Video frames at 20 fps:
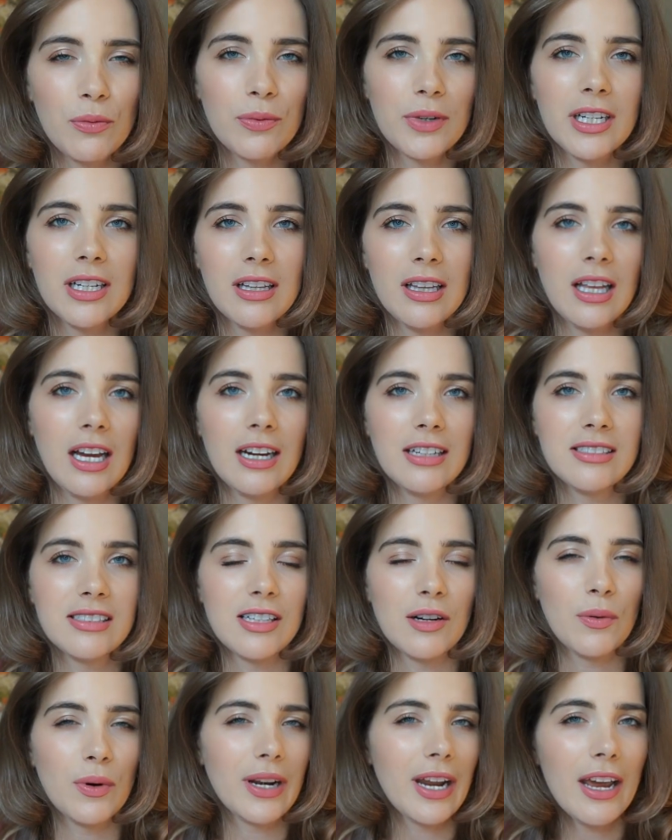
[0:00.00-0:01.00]
realize
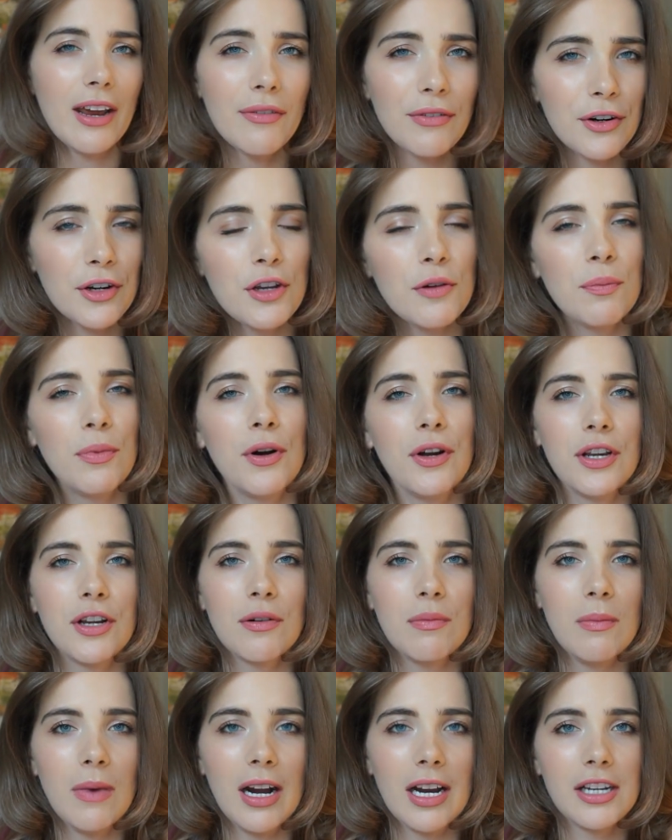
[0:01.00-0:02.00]
that whatever you put
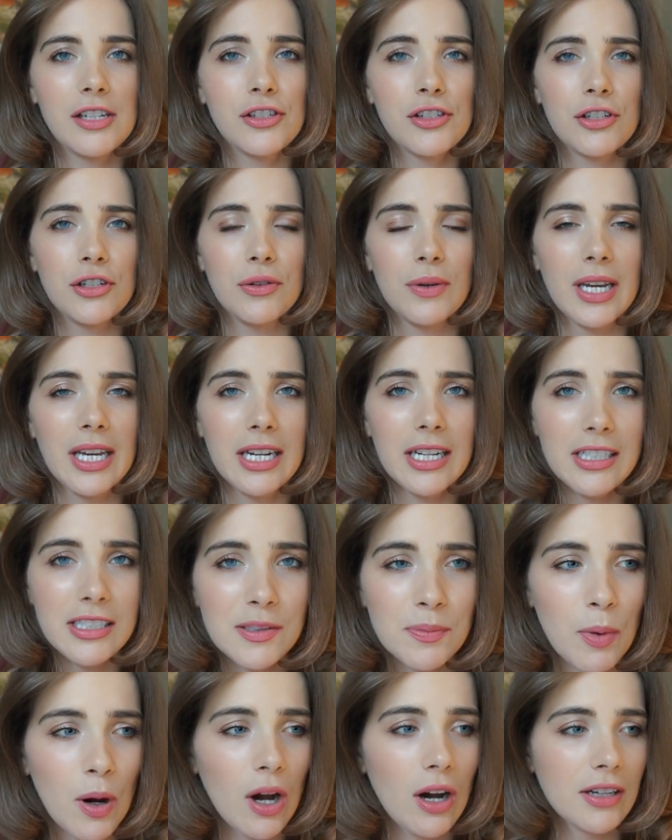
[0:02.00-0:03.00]
your mind to, it is
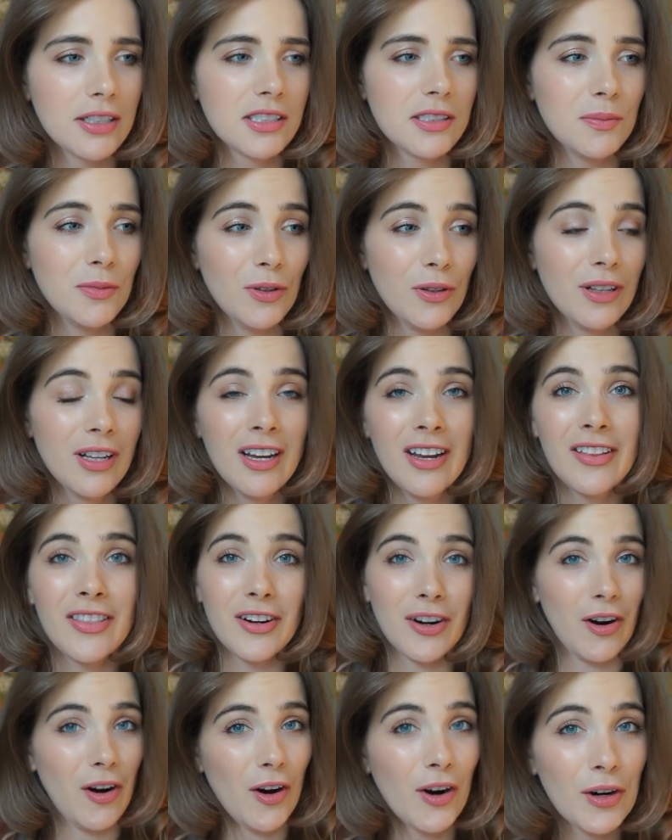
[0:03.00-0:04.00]
possible.
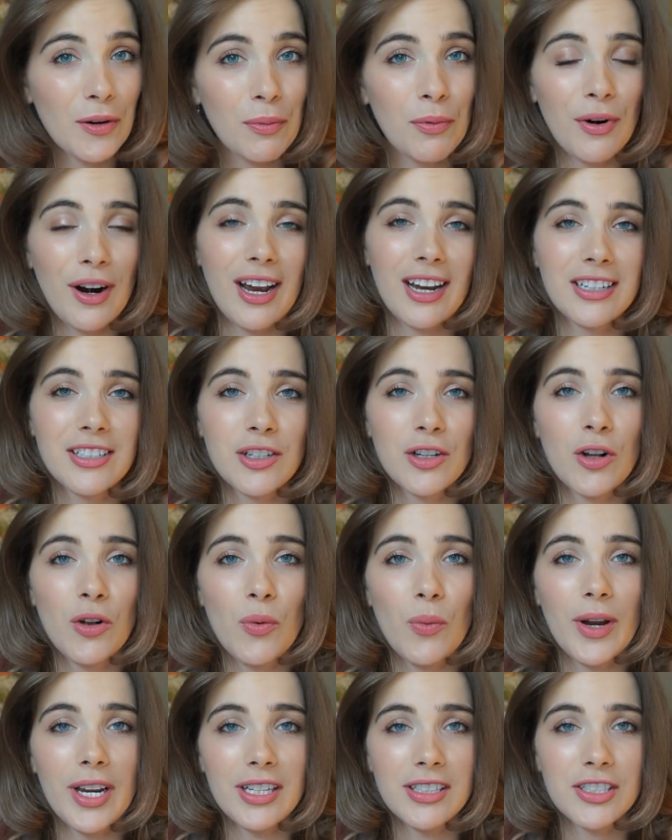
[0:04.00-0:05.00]
There are practical
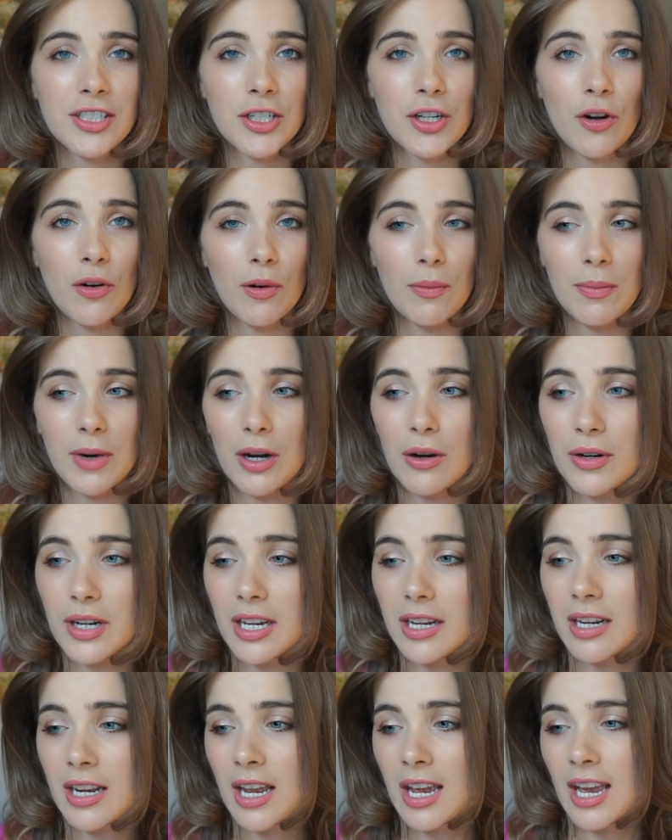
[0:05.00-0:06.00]
ways to go about
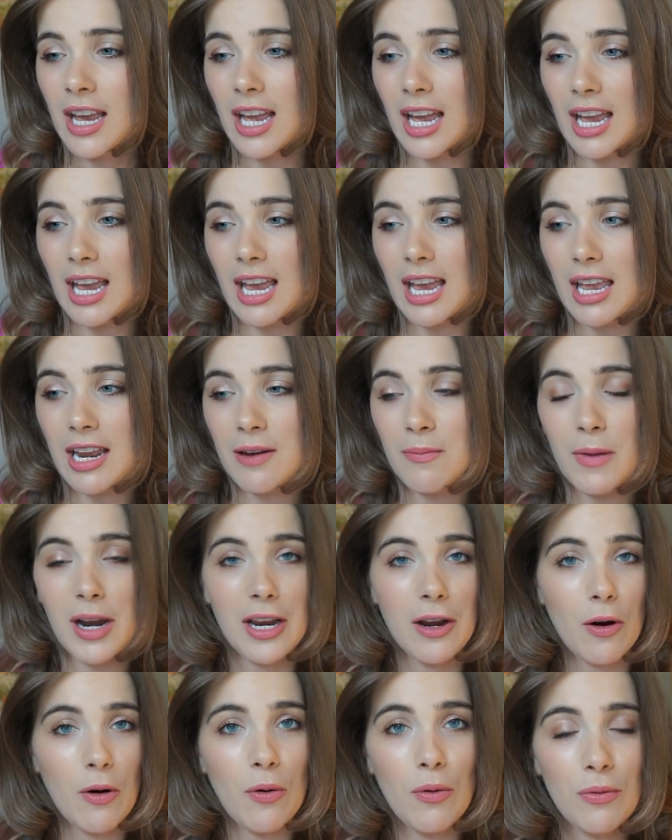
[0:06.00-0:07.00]
it and
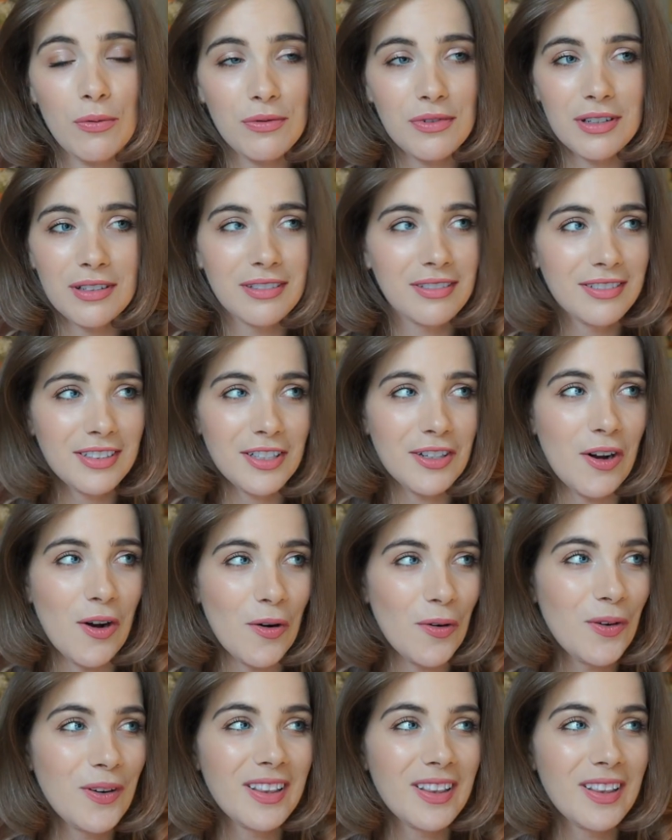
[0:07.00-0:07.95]
my own, you know,